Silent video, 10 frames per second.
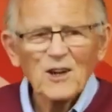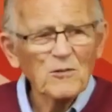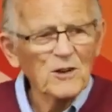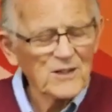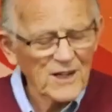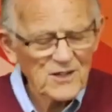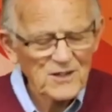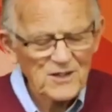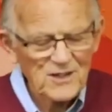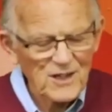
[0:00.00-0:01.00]
which
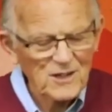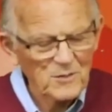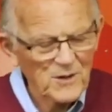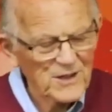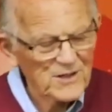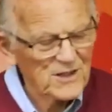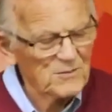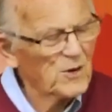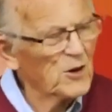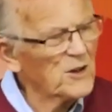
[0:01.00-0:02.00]
actually celebrates in
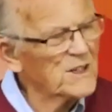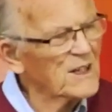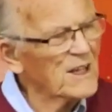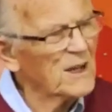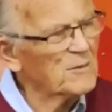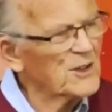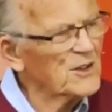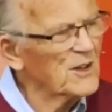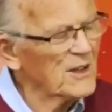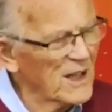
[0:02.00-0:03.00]
poetic
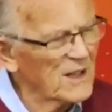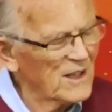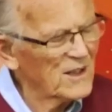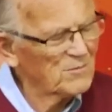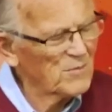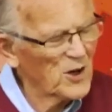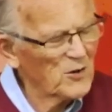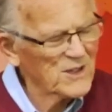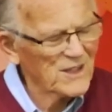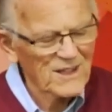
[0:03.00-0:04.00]

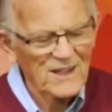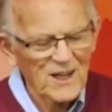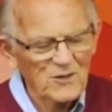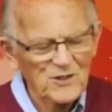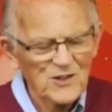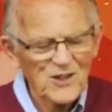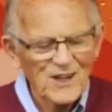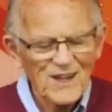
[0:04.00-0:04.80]
language